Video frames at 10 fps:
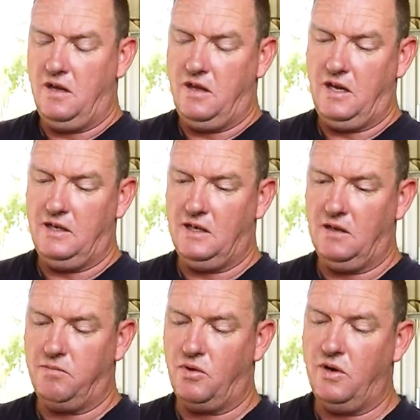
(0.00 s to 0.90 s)
these
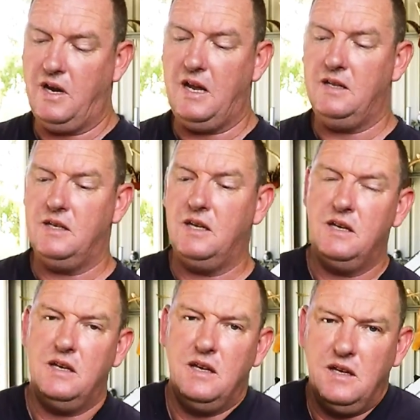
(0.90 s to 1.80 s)
little broadheads.
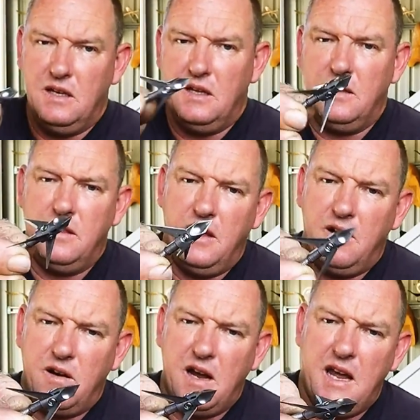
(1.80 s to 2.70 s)

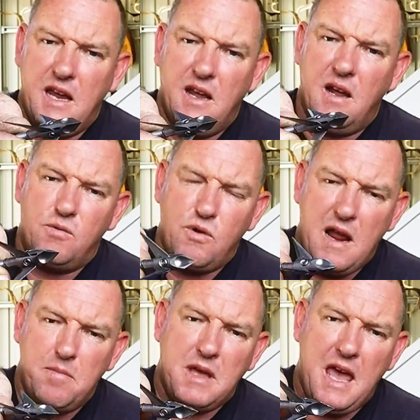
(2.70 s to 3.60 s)
They're a
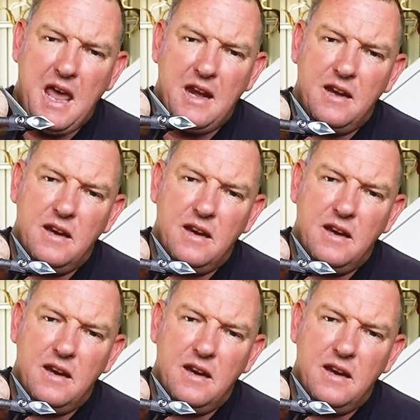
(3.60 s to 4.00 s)
Ramcat